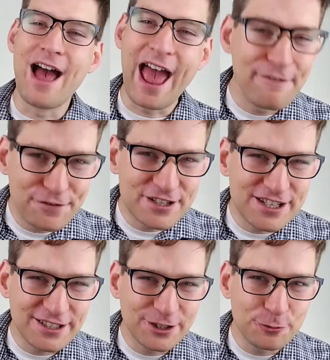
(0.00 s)
Every
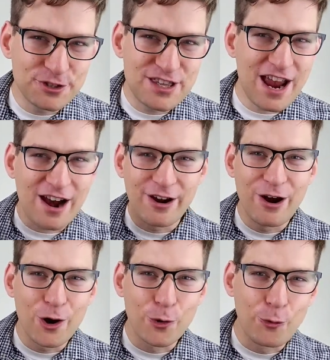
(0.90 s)
signal was there,
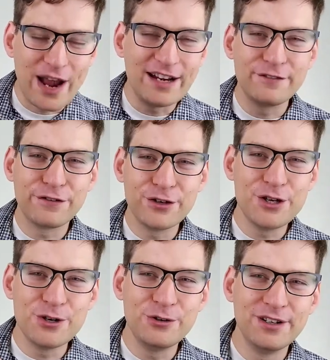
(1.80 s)
waiting for
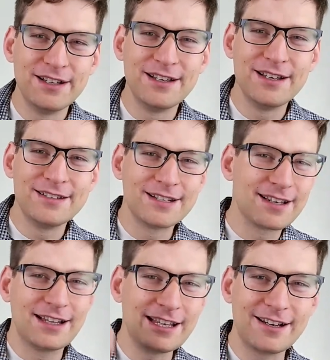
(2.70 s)
you to
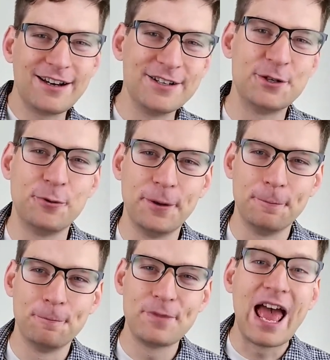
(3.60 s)
click onto it.
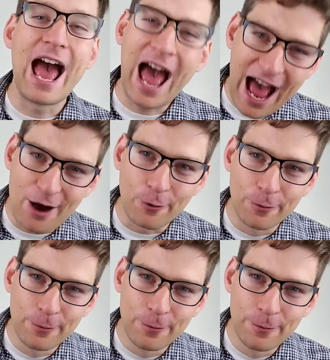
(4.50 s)
How?
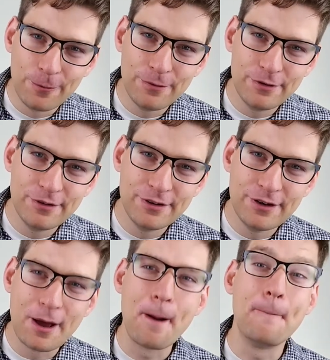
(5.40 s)

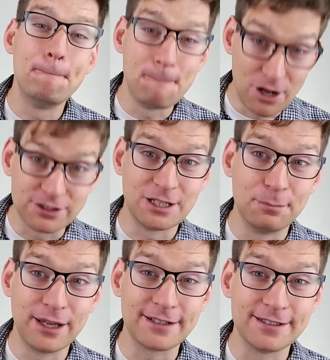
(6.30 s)

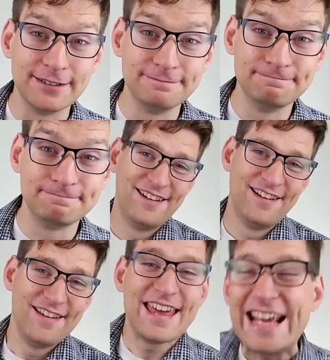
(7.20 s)
Multiplexing.
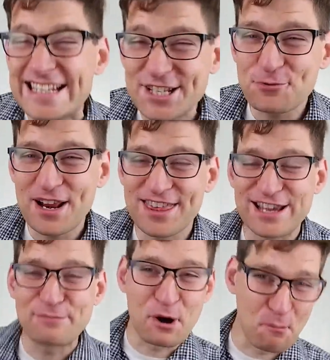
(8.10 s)
The easiest way to
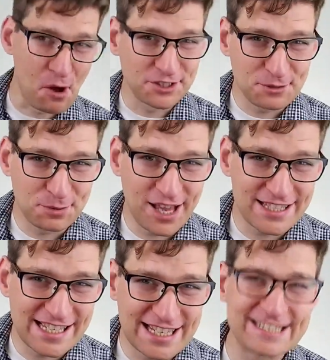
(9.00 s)
think about
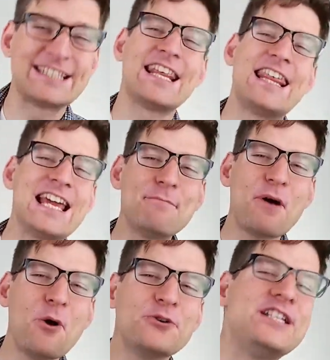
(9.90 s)
multiplexing is to think
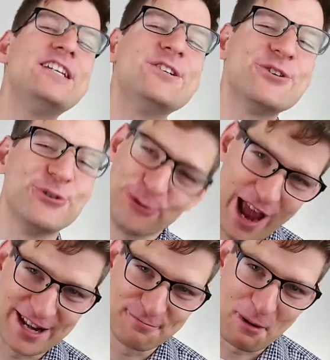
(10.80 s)
about dear
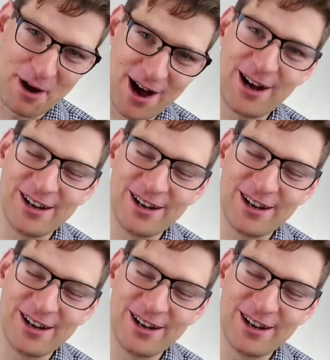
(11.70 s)
grandmama.